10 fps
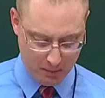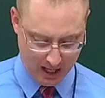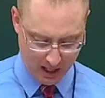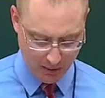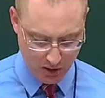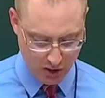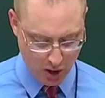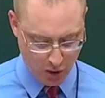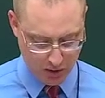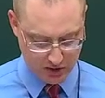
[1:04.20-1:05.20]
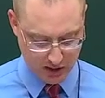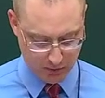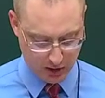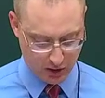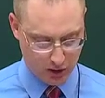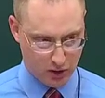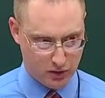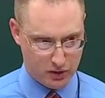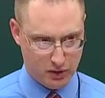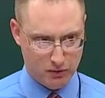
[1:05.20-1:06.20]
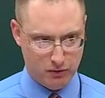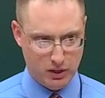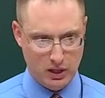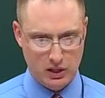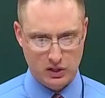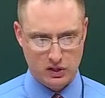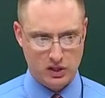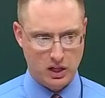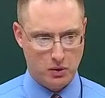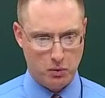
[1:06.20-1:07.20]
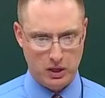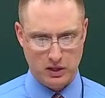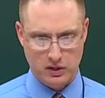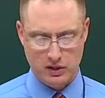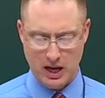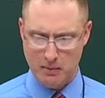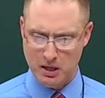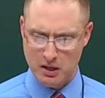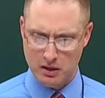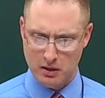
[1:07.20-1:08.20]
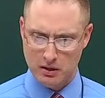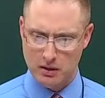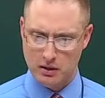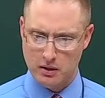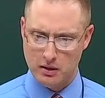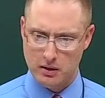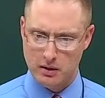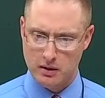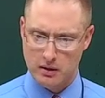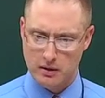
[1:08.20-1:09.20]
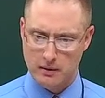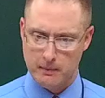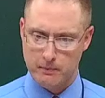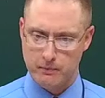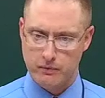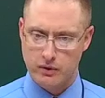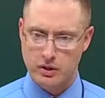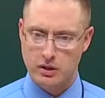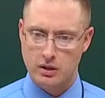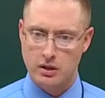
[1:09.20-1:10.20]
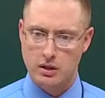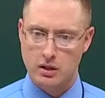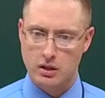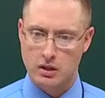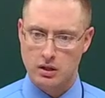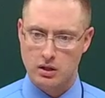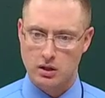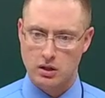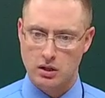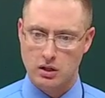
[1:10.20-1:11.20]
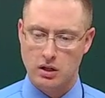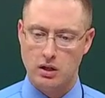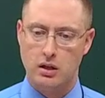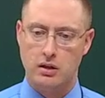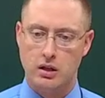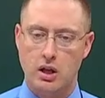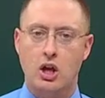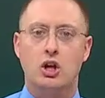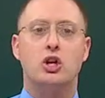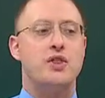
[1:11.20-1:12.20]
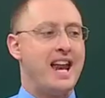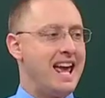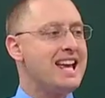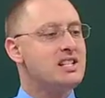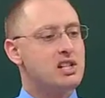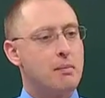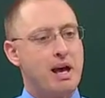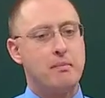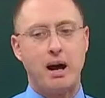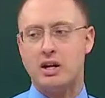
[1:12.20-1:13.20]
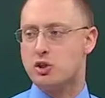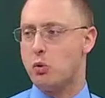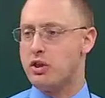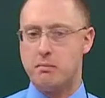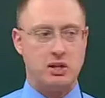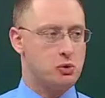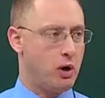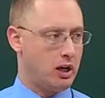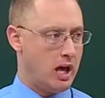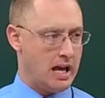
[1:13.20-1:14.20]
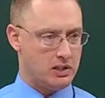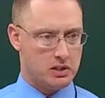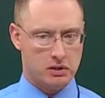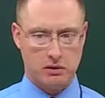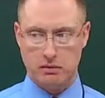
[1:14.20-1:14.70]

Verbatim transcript: it, but how do we know it's a recursive sequence? Abby? Um, it has the a to the, or sub n minus 1. Good, The a sub n minus 1, that means what class?